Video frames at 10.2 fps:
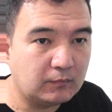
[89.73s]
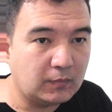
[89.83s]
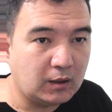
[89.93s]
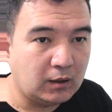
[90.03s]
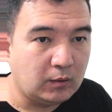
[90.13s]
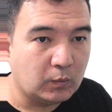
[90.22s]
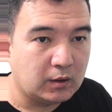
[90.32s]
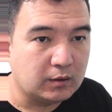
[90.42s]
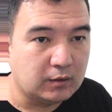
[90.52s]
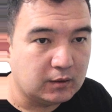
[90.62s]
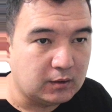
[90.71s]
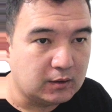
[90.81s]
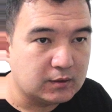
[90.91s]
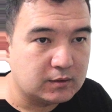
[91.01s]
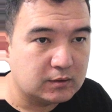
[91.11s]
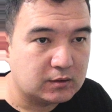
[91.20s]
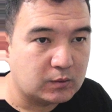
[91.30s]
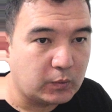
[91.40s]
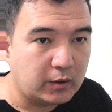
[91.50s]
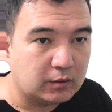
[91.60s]
a1 is
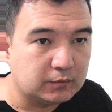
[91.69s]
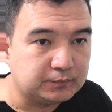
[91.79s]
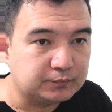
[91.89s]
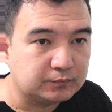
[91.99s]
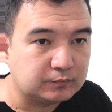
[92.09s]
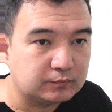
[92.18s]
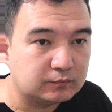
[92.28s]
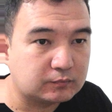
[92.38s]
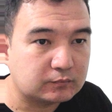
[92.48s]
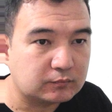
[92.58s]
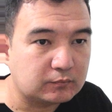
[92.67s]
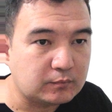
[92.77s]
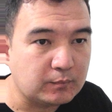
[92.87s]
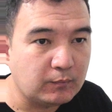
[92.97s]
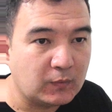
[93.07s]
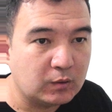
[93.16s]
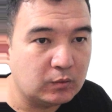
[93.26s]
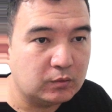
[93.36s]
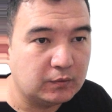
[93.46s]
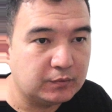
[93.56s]
square
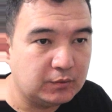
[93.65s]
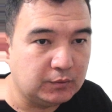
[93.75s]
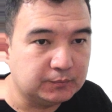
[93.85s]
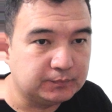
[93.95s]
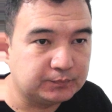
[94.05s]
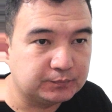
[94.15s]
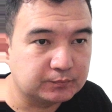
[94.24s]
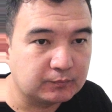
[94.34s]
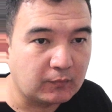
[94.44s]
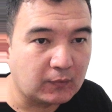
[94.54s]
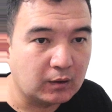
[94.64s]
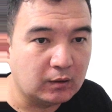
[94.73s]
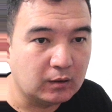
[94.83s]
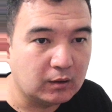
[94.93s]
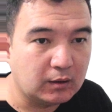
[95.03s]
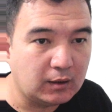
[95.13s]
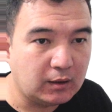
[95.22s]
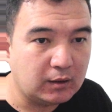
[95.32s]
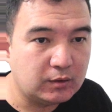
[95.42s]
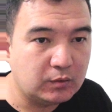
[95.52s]
root of 2,
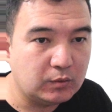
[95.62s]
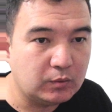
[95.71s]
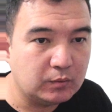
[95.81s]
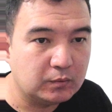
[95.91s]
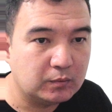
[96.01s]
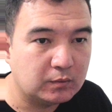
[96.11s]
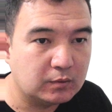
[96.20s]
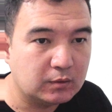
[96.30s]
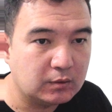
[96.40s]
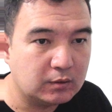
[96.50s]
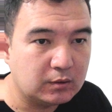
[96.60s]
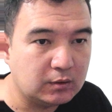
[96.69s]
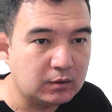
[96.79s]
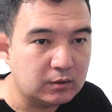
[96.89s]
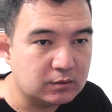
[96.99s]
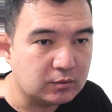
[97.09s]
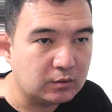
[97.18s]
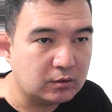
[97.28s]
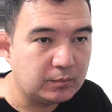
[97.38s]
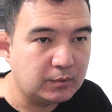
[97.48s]
a2 is
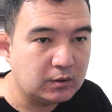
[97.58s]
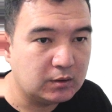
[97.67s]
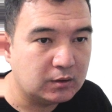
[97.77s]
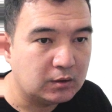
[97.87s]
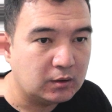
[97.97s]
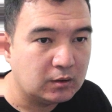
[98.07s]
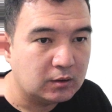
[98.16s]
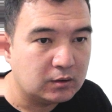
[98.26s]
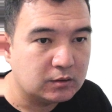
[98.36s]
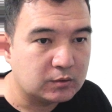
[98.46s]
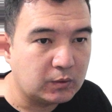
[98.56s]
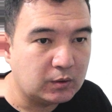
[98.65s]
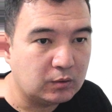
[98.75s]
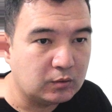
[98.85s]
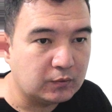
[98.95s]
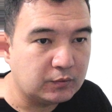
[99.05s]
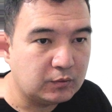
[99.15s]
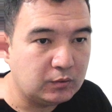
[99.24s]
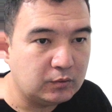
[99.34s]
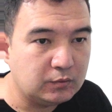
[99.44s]
going to be square root of
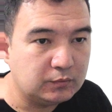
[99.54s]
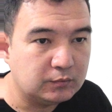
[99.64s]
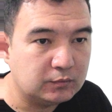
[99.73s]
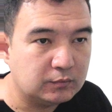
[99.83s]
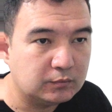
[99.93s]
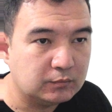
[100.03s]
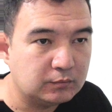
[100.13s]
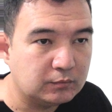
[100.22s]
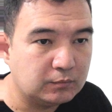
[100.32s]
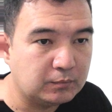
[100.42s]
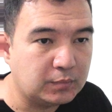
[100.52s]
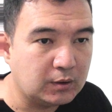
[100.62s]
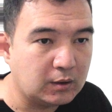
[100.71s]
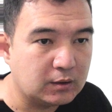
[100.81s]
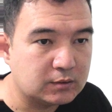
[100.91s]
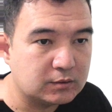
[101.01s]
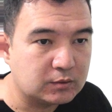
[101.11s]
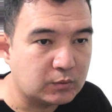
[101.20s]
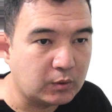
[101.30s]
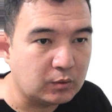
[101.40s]
2 plus
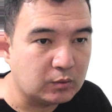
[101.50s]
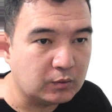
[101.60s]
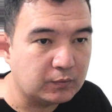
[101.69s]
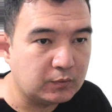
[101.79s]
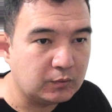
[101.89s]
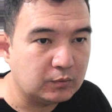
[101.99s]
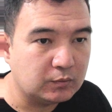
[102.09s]
square root of 2.